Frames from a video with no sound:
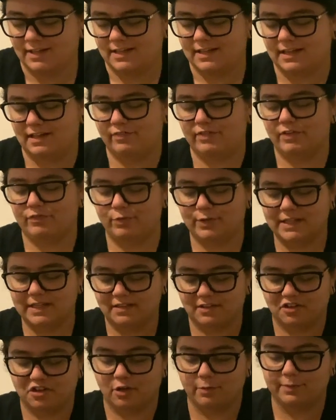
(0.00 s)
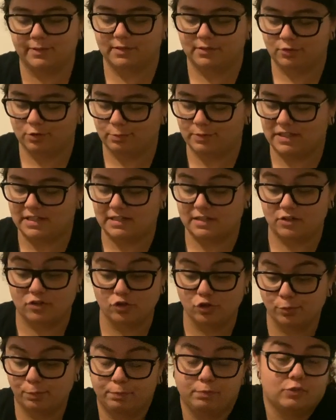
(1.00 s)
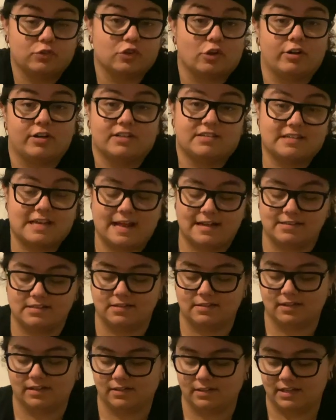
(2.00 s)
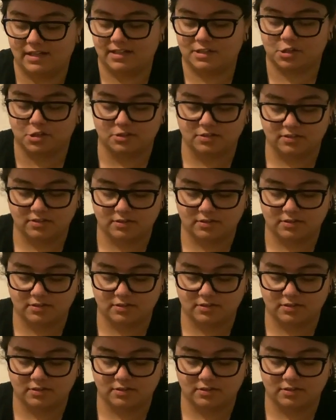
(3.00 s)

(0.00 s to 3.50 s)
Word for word: Even if we get the comment, it'll be a new soda to add to the collection.